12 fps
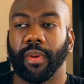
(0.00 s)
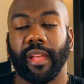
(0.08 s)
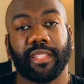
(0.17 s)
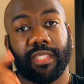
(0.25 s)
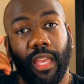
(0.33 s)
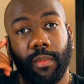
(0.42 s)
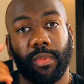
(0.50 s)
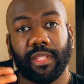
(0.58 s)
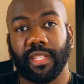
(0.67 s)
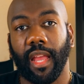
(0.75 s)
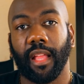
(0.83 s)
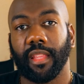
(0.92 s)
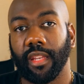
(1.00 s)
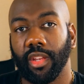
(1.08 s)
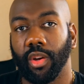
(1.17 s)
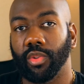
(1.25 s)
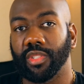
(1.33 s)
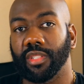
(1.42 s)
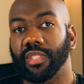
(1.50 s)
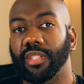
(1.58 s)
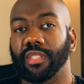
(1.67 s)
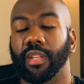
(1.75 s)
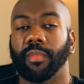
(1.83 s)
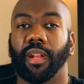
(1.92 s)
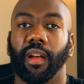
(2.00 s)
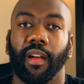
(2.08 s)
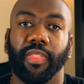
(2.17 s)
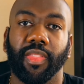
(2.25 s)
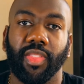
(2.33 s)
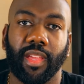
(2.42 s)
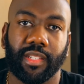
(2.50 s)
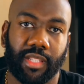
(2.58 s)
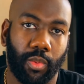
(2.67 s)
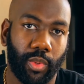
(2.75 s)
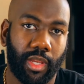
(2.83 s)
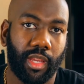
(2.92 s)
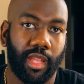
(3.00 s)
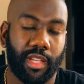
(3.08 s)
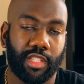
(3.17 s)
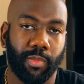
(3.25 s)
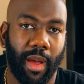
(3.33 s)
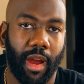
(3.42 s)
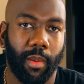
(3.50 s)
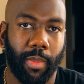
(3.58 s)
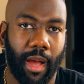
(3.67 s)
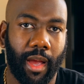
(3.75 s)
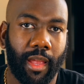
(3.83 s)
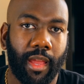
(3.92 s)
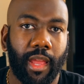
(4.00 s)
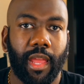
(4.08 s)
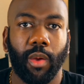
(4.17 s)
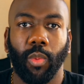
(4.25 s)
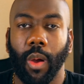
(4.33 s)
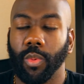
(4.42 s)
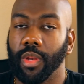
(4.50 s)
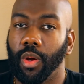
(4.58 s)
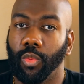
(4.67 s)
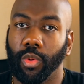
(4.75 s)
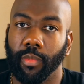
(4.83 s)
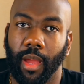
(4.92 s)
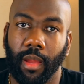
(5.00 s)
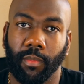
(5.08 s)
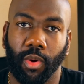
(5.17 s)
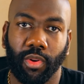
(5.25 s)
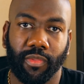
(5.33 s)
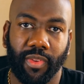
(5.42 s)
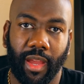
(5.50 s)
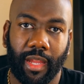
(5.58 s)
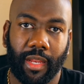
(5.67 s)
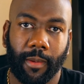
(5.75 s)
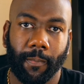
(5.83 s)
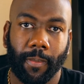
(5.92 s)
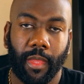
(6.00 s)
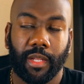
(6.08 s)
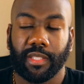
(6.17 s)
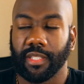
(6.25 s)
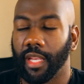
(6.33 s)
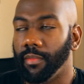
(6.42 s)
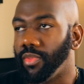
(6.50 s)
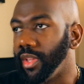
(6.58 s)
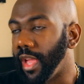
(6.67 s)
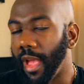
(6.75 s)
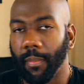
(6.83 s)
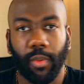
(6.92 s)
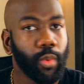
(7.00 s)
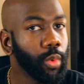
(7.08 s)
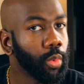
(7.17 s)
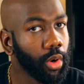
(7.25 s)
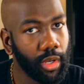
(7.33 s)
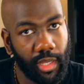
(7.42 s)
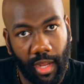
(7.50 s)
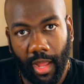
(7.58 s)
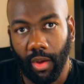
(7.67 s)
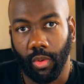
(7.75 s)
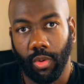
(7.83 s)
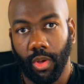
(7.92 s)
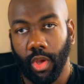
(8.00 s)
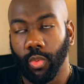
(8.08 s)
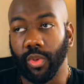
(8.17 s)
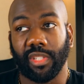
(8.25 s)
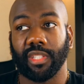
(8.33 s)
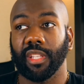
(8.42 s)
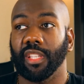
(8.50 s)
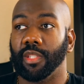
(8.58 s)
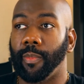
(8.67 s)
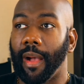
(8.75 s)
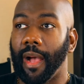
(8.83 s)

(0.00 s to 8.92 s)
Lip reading: But that same mentality goes into some of the other things that we can get inspired by and why we don't remain motivated. Same thing happened with working out. We see these